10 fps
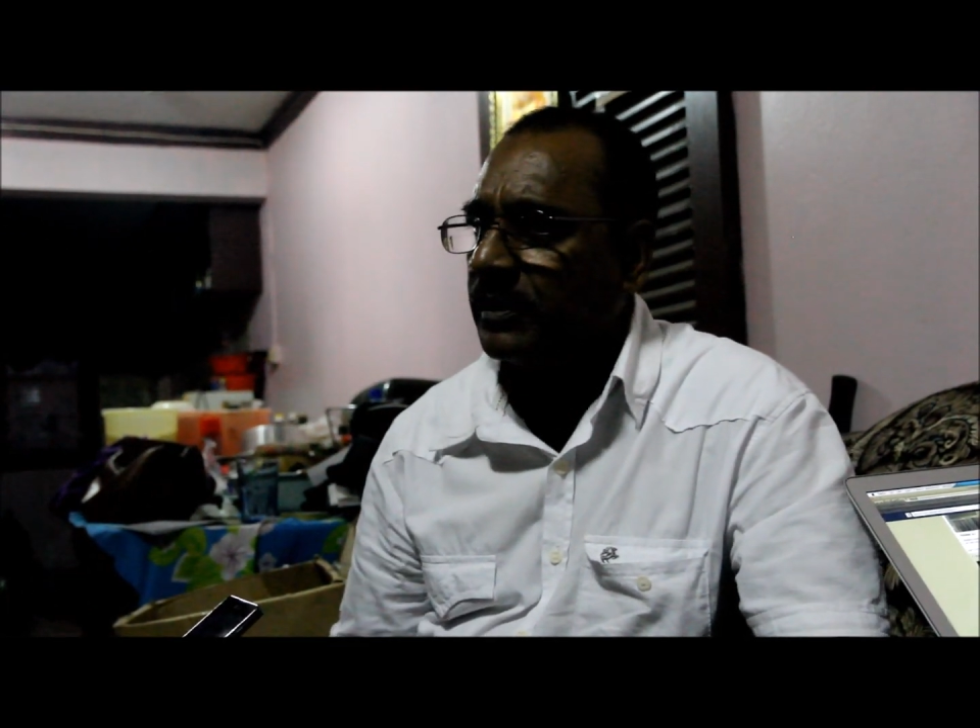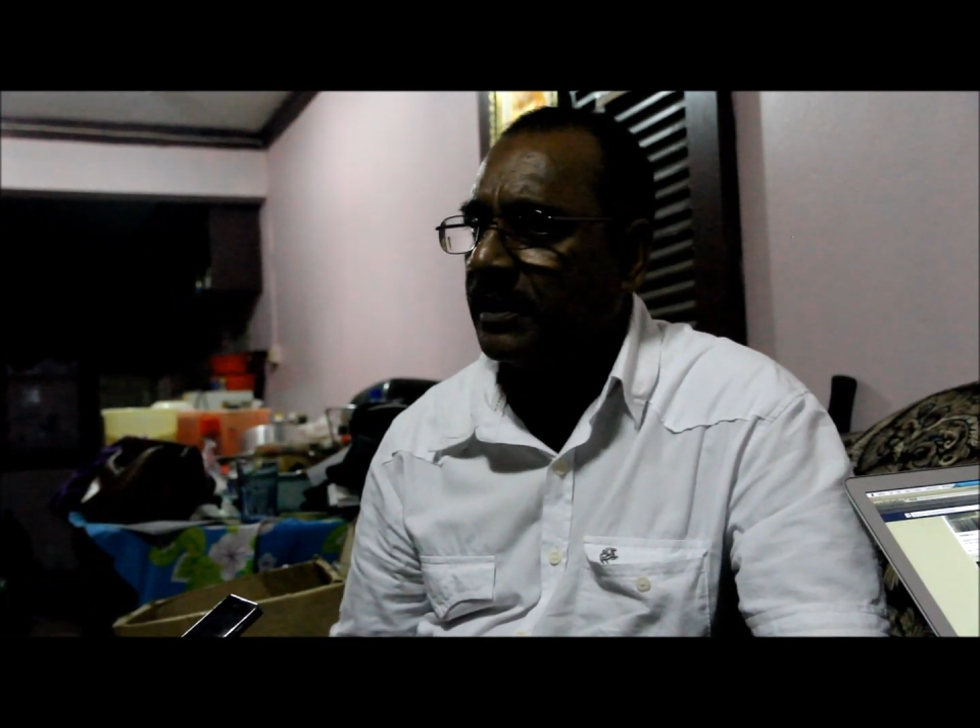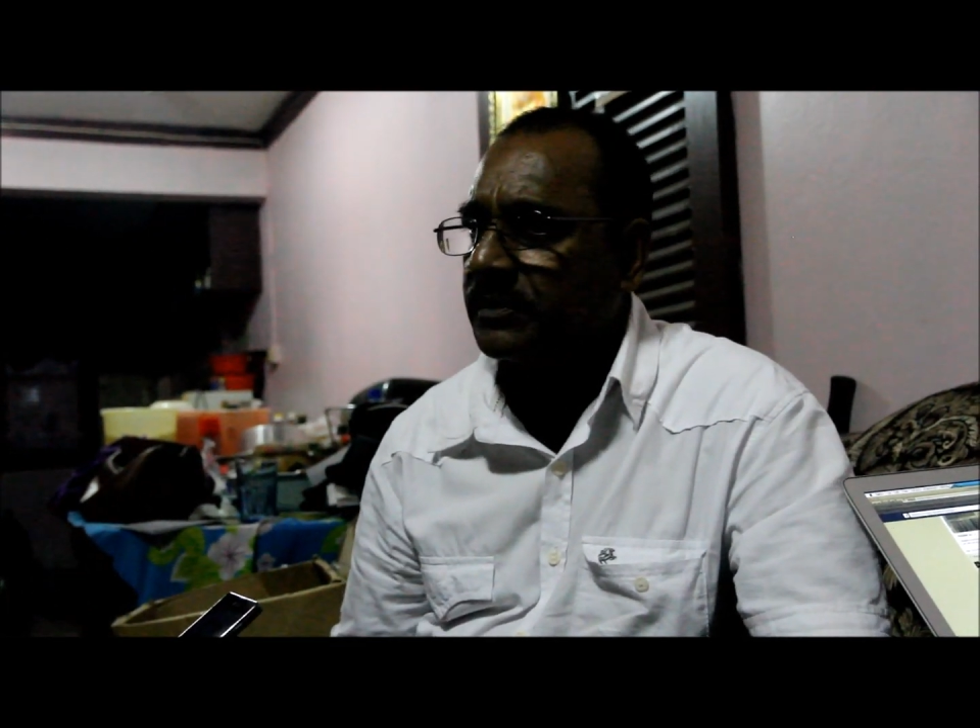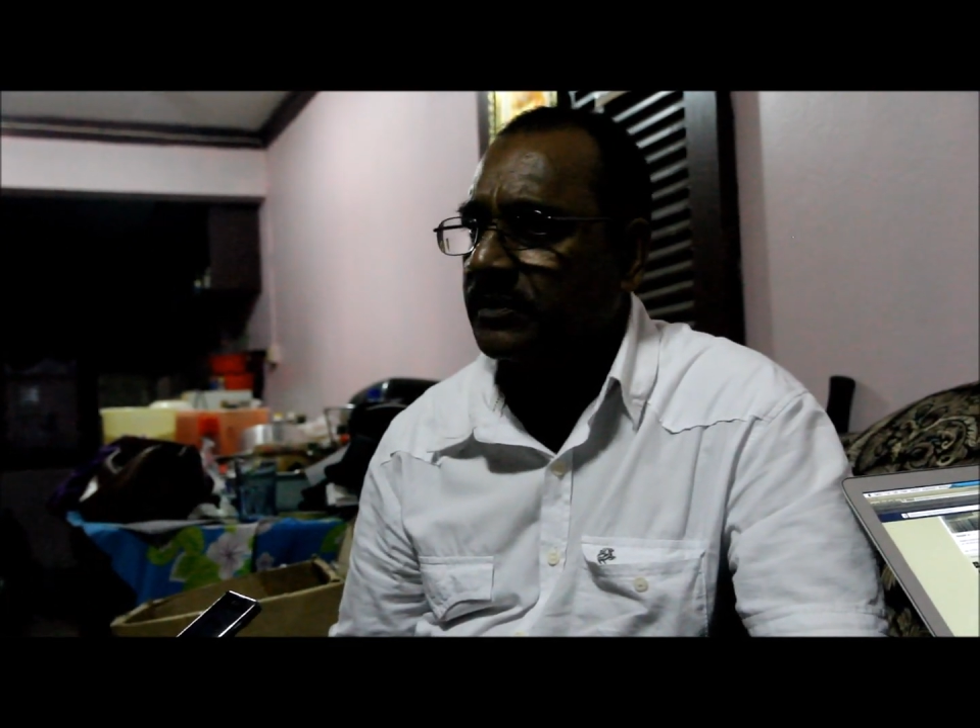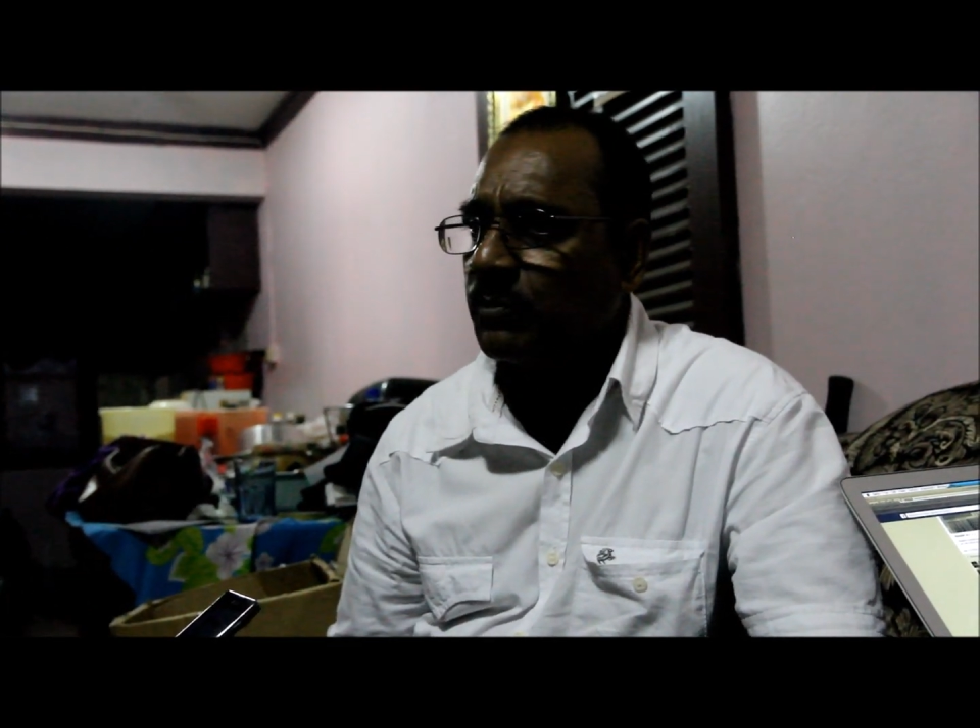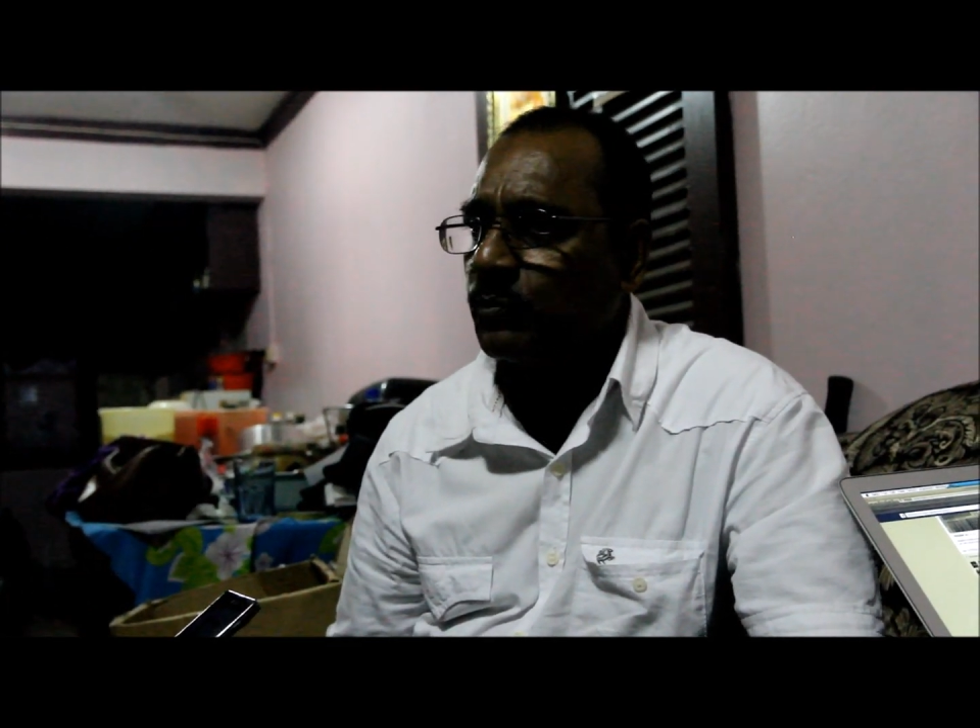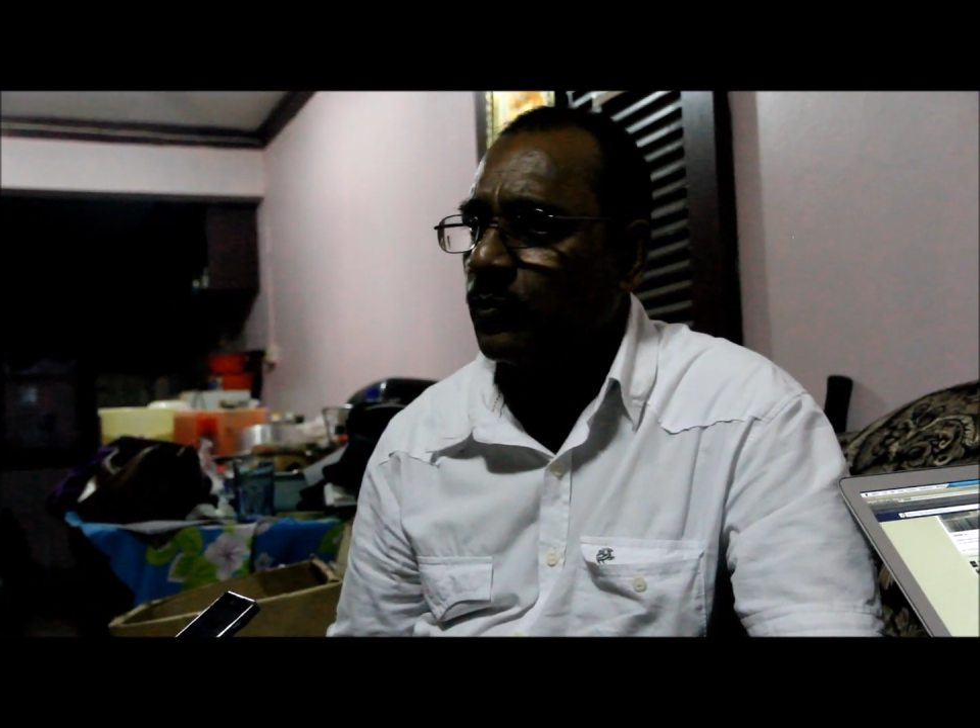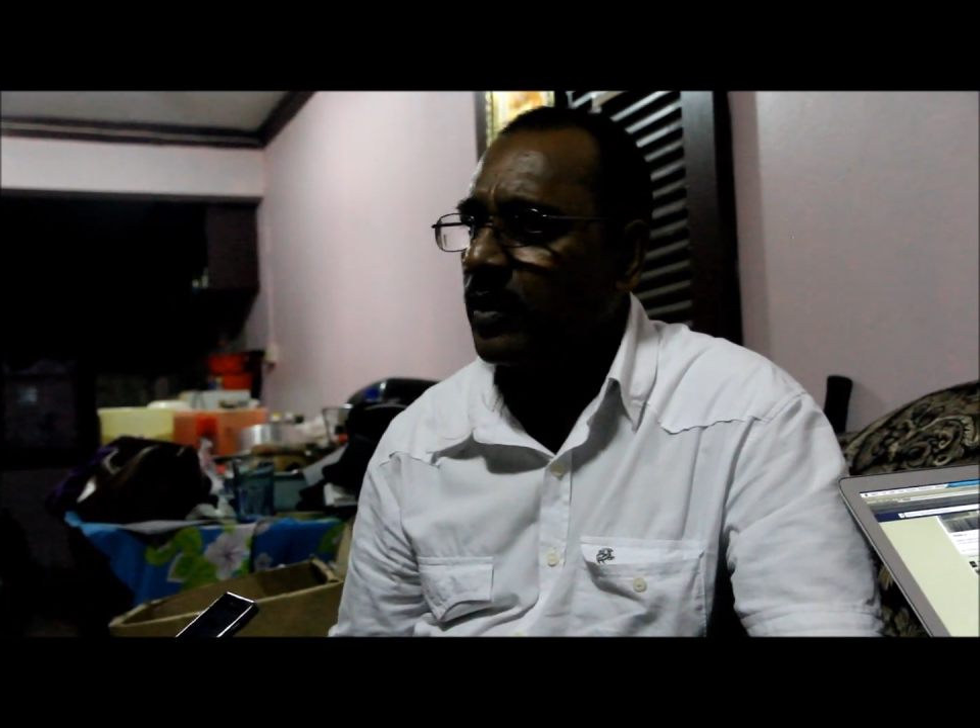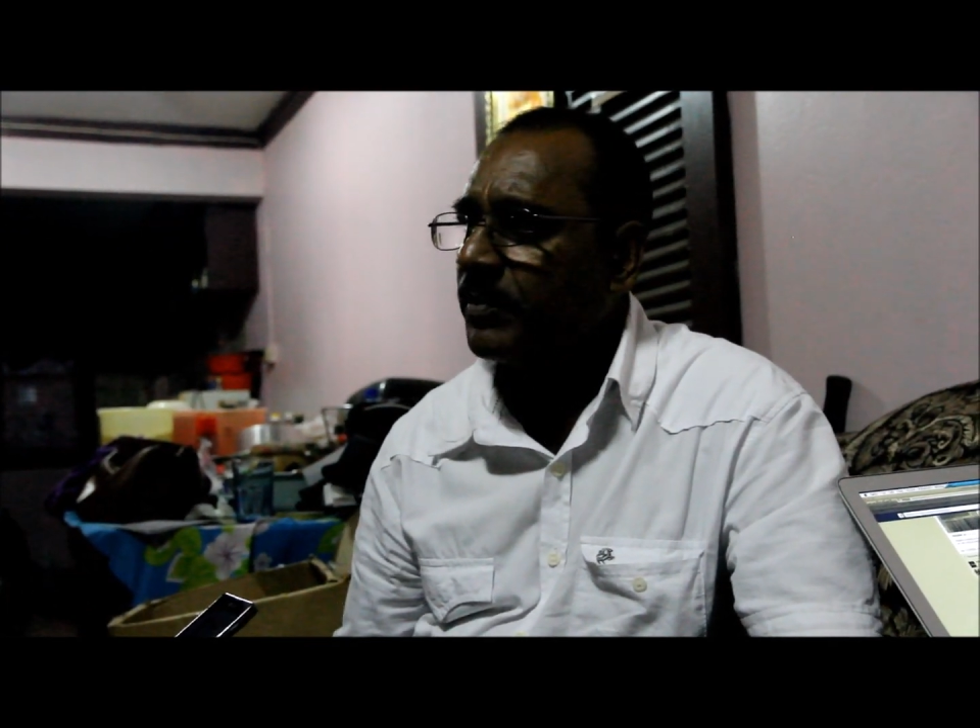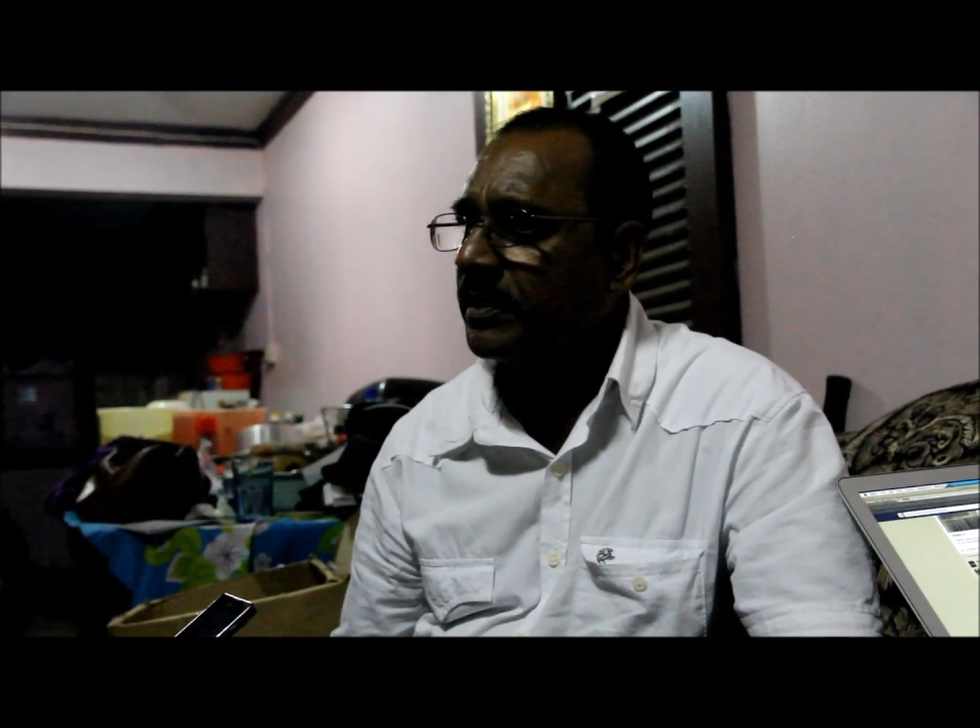and some
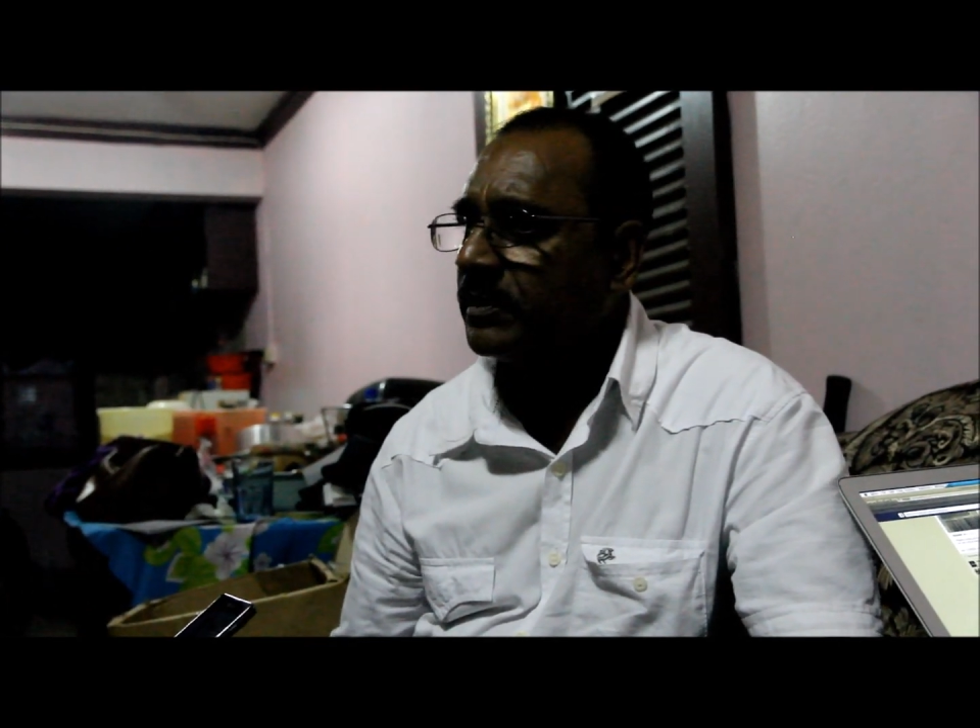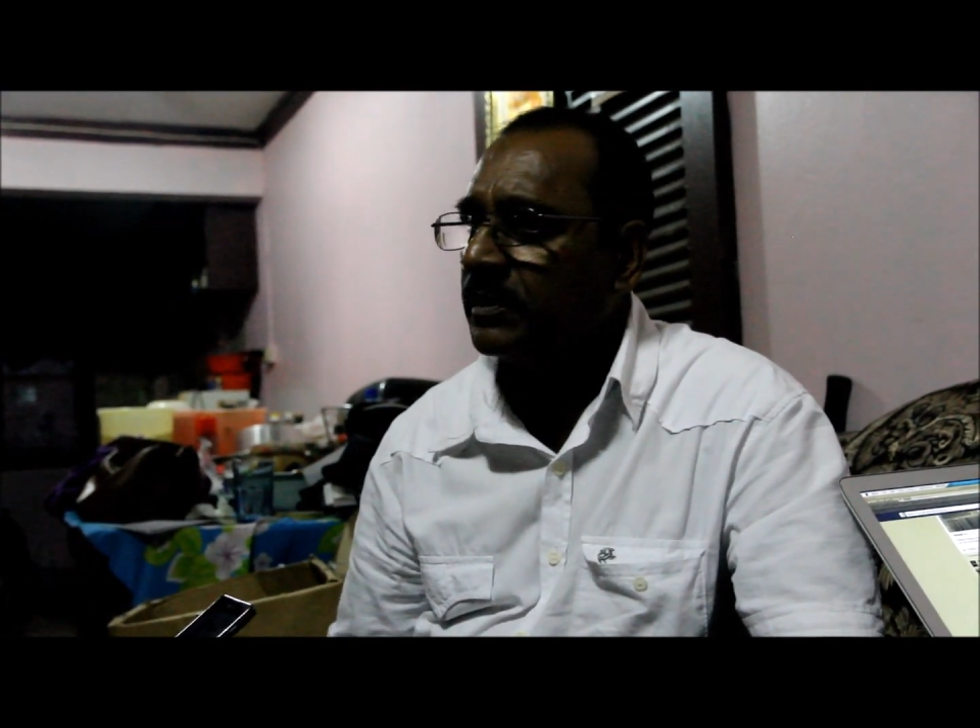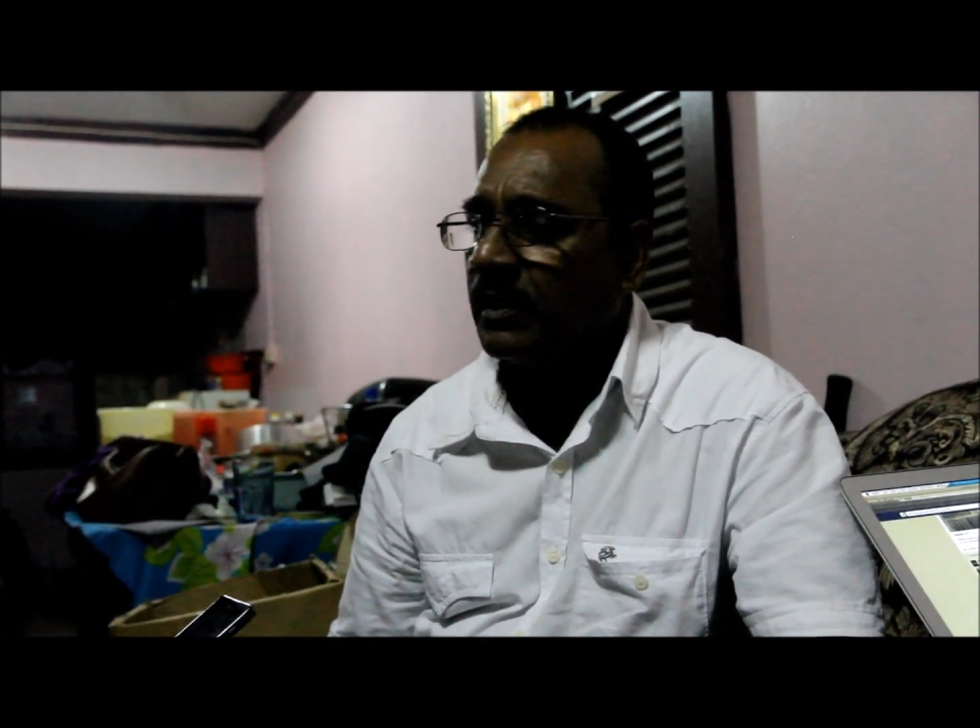women